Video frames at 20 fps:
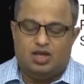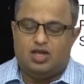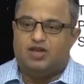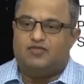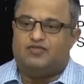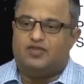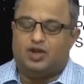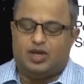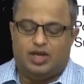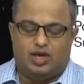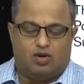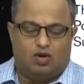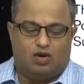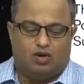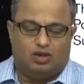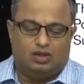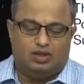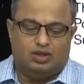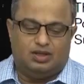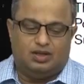If you
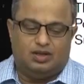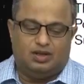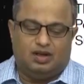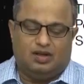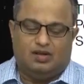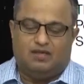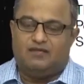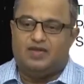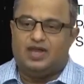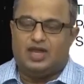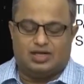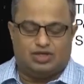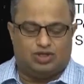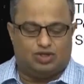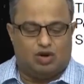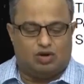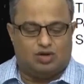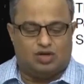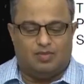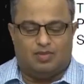recall, we had
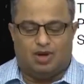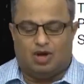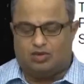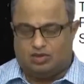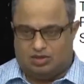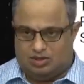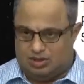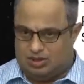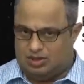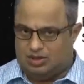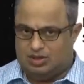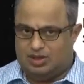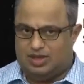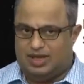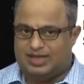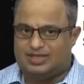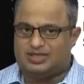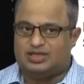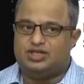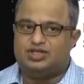talked about
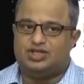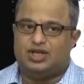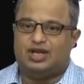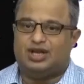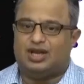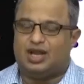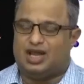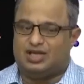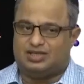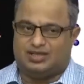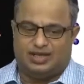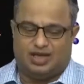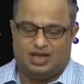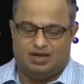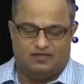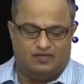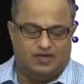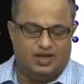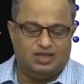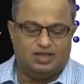essential
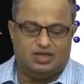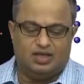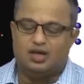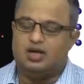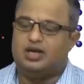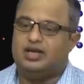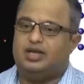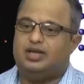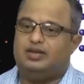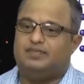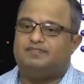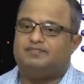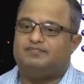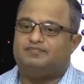classical field theory